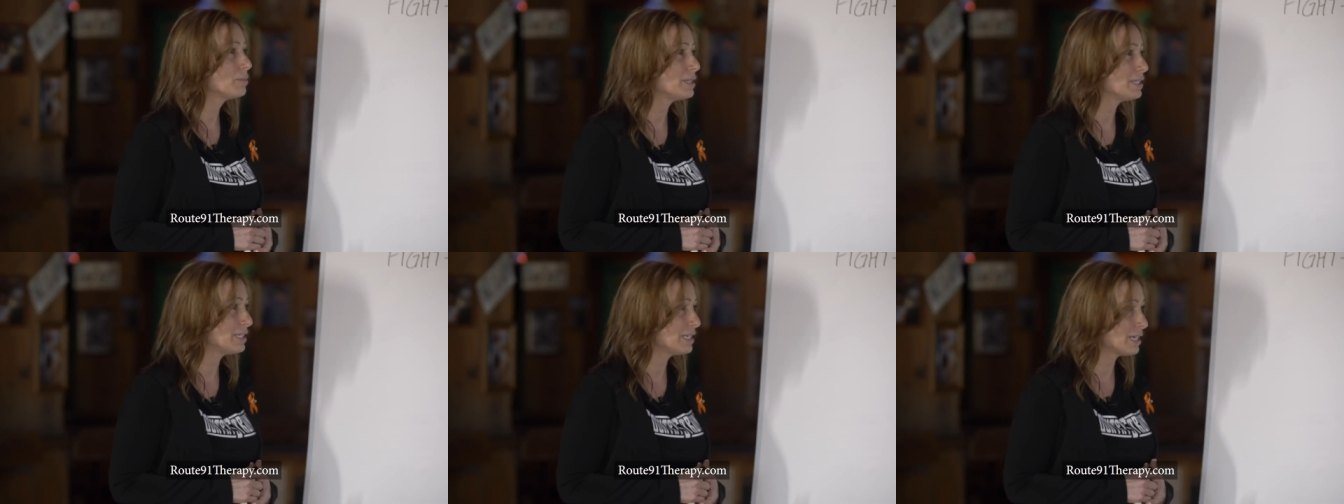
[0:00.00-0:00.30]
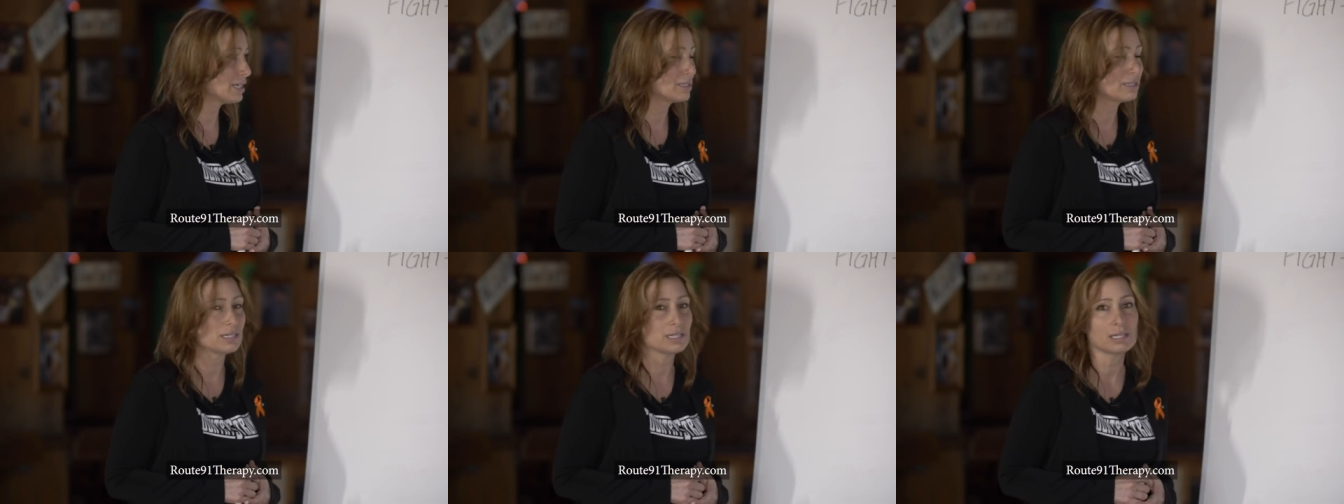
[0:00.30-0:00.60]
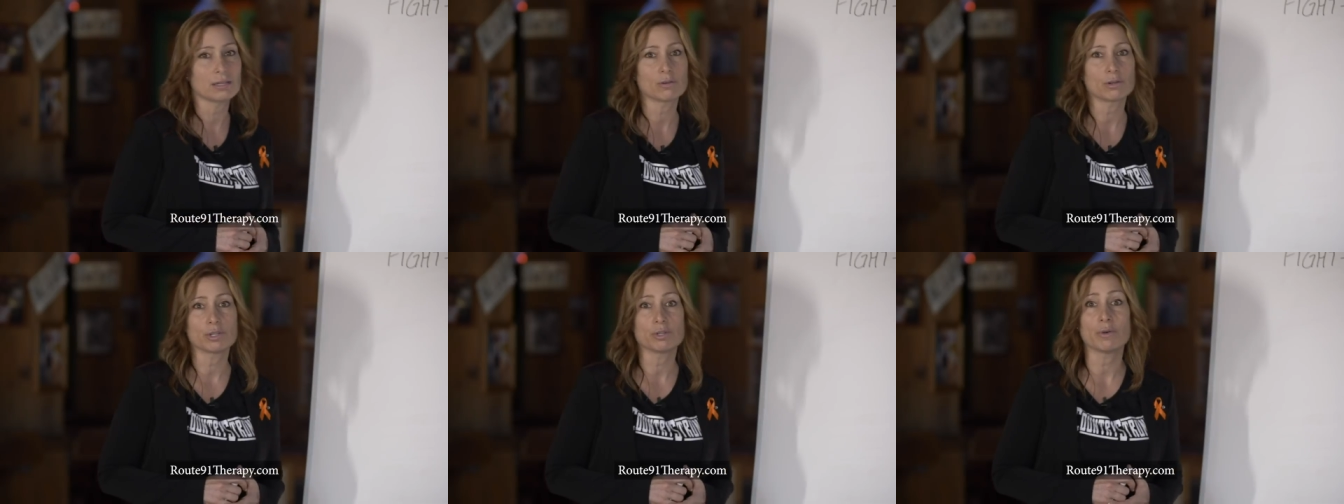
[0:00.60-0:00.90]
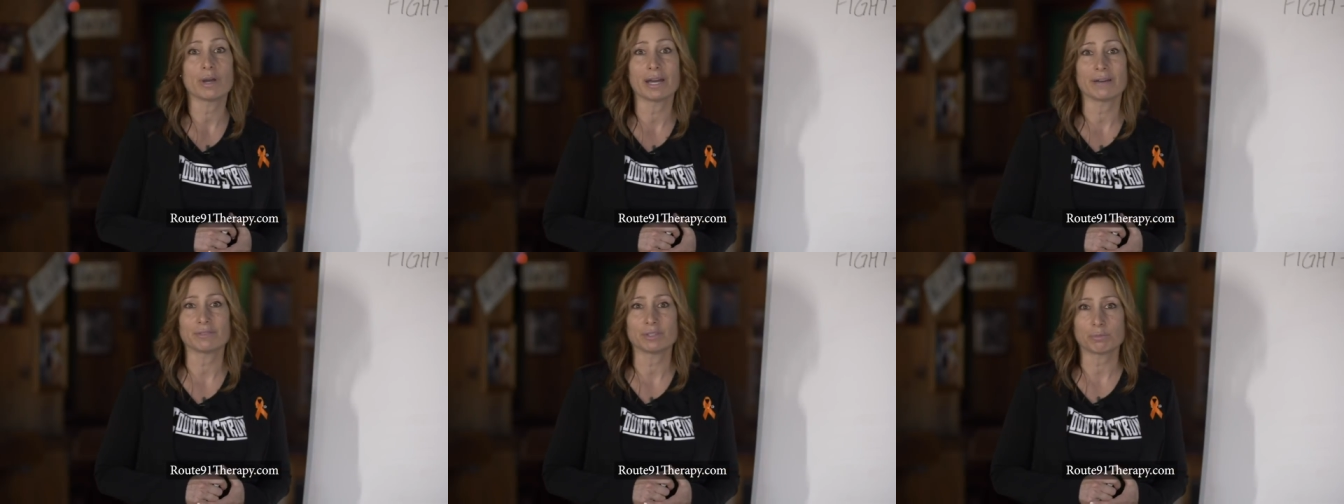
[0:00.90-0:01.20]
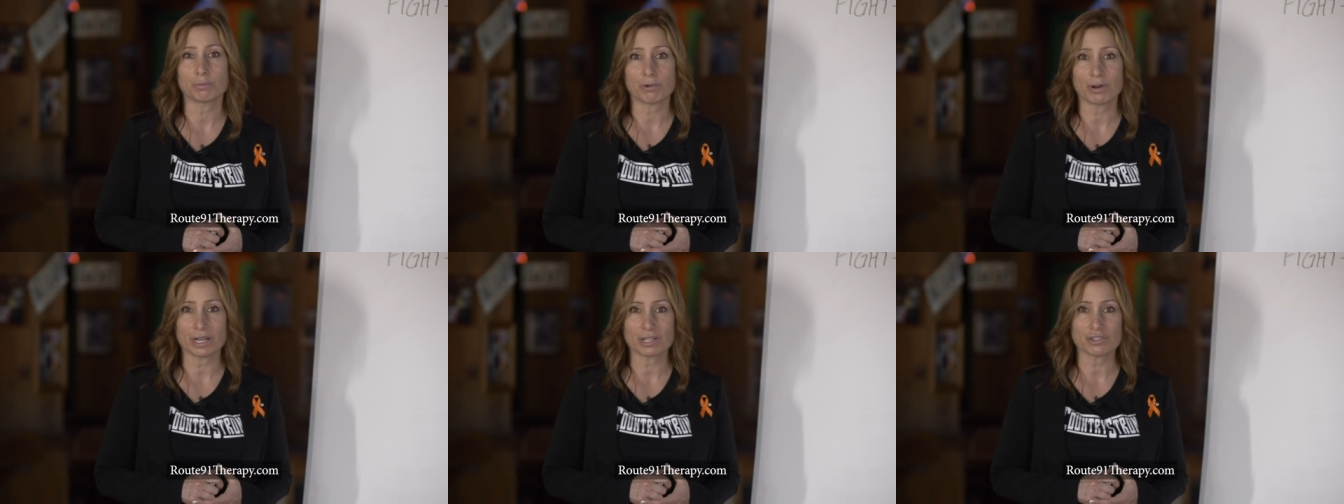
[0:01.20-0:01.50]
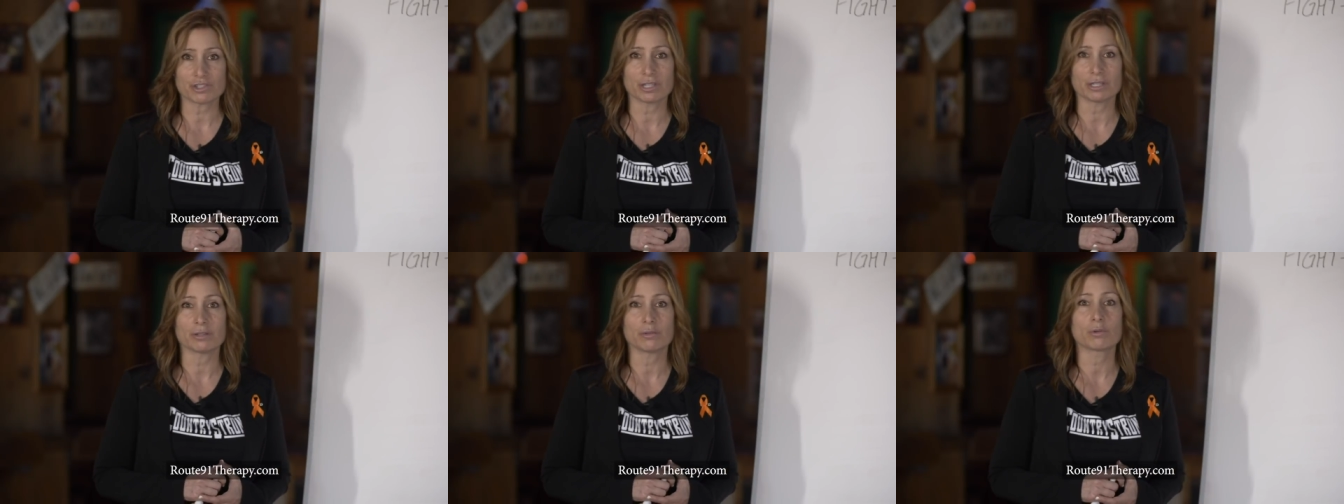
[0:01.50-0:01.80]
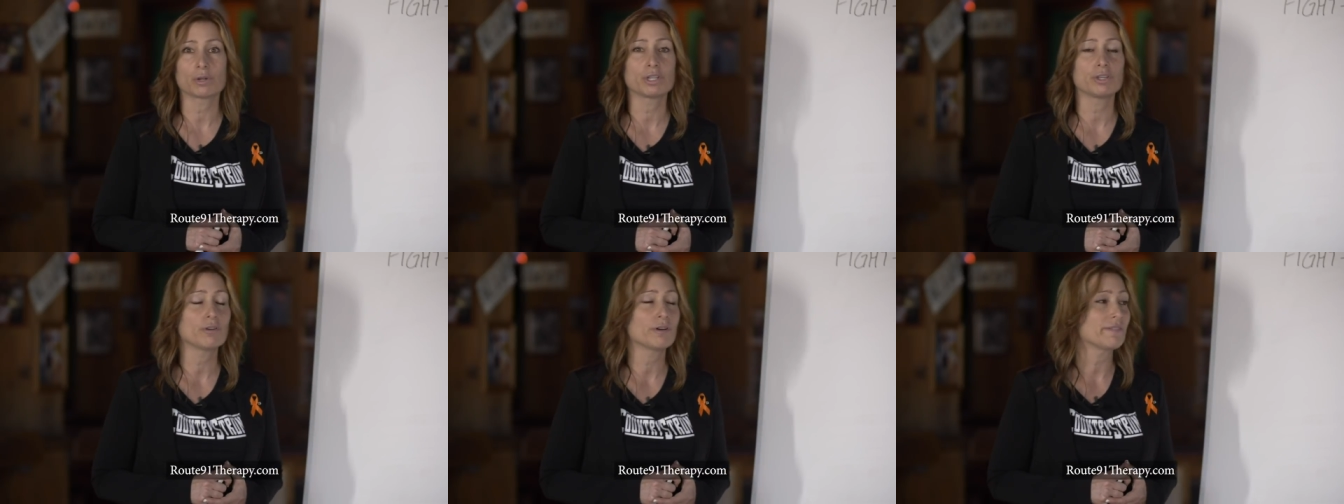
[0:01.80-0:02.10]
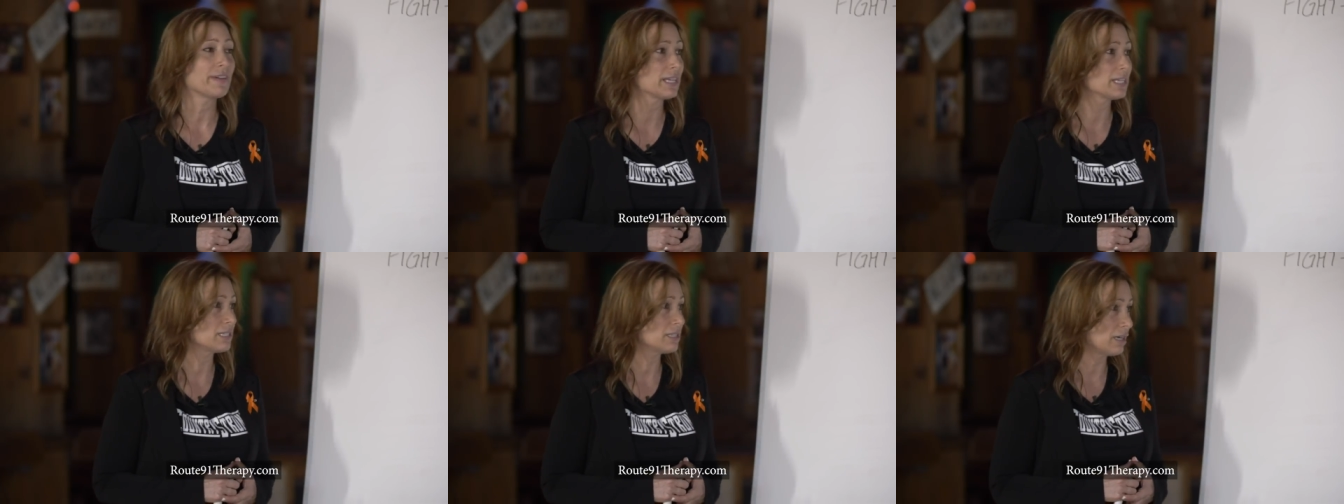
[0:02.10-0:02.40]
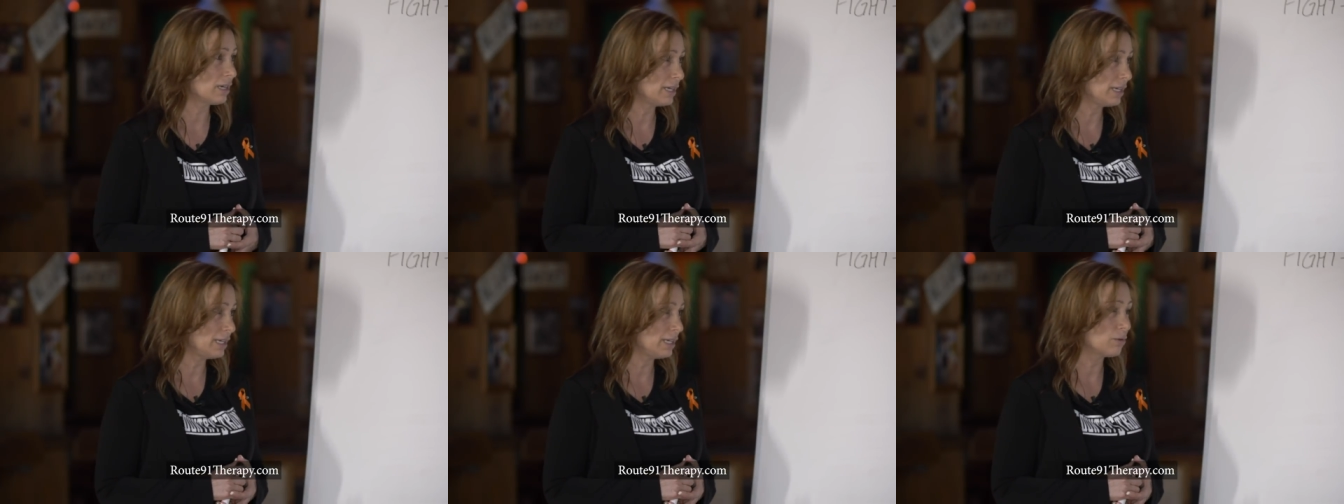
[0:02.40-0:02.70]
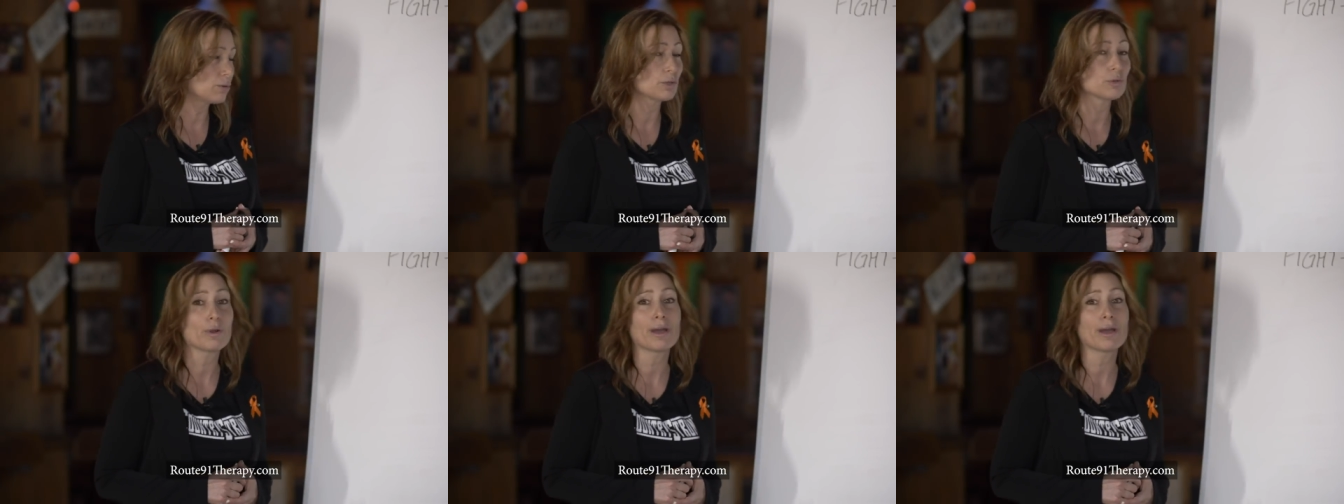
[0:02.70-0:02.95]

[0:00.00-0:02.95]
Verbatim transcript: PTSD or you have depression or you have anxiety or